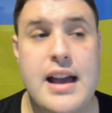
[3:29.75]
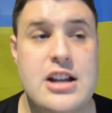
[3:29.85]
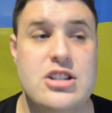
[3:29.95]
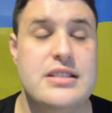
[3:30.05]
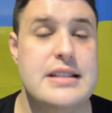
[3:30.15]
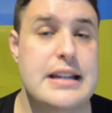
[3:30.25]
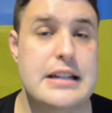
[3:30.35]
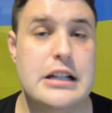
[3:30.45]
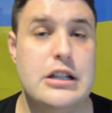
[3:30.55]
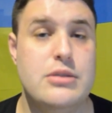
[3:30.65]
it just
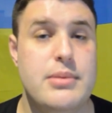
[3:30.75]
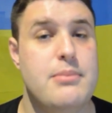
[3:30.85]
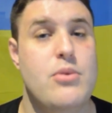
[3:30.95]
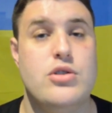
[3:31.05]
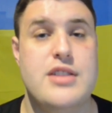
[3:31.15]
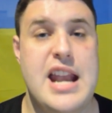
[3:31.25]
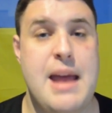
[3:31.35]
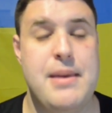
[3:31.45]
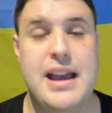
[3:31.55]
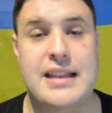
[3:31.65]
needed a little bit more
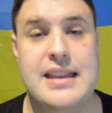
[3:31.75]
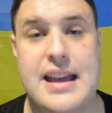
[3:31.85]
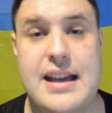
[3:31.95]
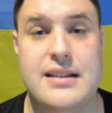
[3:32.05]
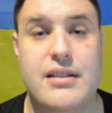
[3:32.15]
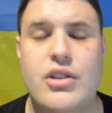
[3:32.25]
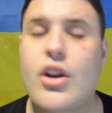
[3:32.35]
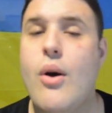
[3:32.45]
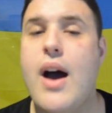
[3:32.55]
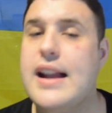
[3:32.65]
dynamic at the end
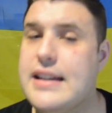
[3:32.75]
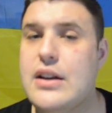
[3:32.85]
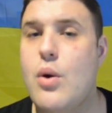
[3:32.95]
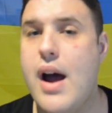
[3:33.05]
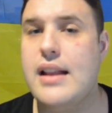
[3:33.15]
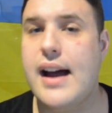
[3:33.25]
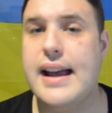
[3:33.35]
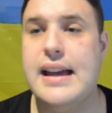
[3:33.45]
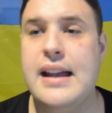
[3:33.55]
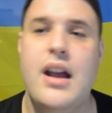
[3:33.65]
so I did quite
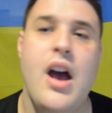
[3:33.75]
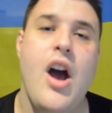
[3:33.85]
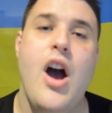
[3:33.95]
like it